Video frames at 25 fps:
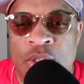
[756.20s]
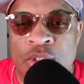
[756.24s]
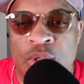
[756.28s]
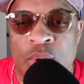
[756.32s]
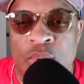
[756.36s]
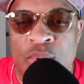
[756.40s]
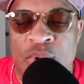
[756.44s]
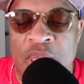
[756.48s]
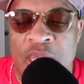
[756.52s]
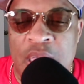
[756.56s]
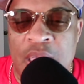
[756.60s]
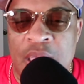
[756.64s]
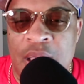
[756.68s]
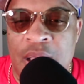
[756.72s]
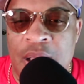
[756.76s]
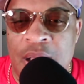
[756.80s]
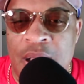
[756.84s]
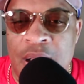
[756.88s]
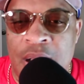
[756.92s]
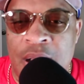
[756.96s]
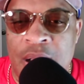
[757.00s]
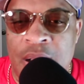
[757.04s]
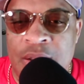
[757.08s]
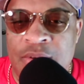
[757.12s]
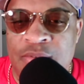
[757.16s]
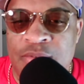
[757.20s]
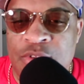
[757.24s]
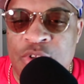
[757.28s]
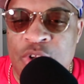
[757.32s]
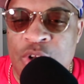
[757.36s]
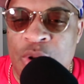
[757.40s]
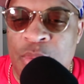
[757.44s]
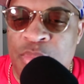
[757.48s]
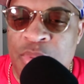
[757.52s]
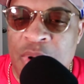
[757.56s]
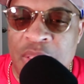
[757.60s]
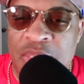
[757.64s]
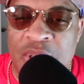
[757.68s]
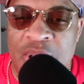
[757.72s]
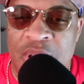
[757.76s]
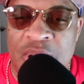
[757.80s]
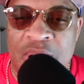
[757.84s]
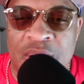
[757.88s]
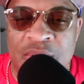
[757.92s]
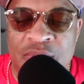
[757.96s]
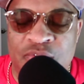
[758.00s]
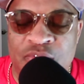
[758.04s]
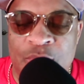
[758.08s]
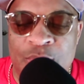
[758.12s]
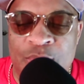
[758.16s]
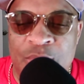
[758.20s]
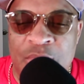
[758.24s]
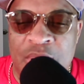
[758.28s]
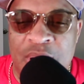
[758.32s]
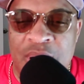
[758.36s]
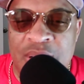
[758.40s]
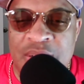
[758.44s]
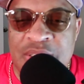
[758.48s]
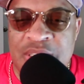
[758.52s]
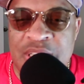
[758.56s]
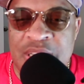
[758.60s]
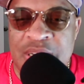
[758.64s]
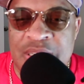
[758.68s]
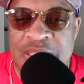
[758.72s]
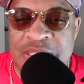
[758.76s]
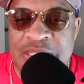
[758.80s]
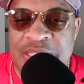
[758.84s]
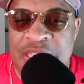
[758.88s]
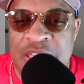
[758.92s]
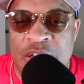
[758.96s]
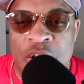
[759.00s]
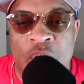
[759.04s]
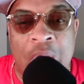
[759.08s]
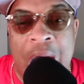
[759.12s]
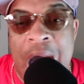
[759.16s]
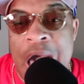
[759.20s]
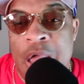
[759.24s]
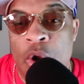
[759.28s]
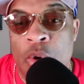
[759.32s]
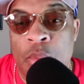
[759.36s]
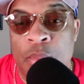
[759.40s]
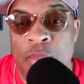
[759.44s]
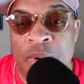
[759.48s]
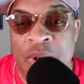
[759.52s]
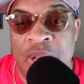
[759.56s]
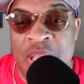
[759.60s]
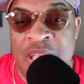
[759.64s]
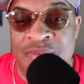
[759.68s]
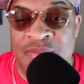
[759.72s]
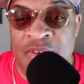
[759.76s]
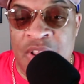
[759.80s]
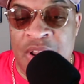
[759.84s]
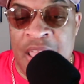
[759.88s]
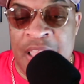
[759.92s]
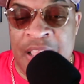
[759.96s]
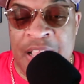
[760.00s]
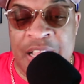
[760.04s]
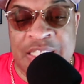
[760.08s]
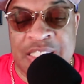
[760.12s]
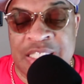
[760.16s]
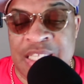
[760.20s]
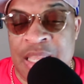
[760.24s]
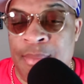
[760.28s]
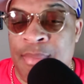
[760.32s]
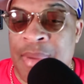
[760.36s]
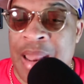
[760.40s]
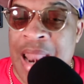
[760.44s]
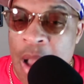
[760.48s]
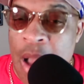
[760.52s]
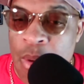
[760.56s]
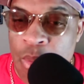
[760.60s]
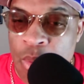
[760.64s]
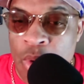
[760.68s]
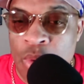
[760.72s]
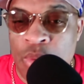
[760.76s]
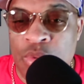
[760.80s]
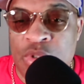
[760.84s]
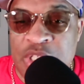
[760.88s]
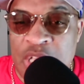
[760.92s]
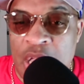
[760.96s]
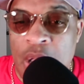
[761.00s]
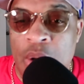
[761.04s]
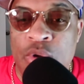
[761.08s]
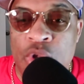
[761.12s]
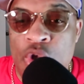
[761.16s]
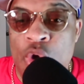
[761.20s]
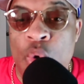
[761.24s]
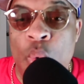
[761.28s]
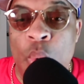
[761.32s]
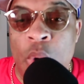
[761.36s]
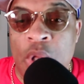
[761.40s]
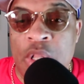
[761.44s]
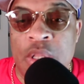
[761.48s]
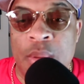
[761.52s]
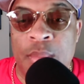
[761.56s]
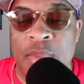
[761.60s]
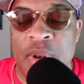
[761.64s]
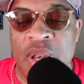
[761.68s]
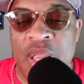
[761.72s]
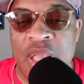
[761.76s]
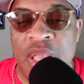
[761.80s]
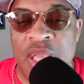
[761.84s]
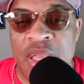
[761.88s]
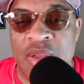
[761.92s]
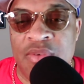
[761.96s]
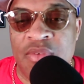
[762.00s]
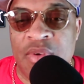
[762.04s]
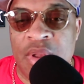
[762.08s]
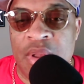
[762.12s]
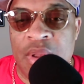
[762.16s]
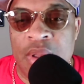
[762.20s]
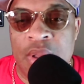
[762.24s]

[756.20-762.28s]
So, yeah, to the brother from Tennessee, no, I don't believe it. Like I said, but I won't tell you what to believe.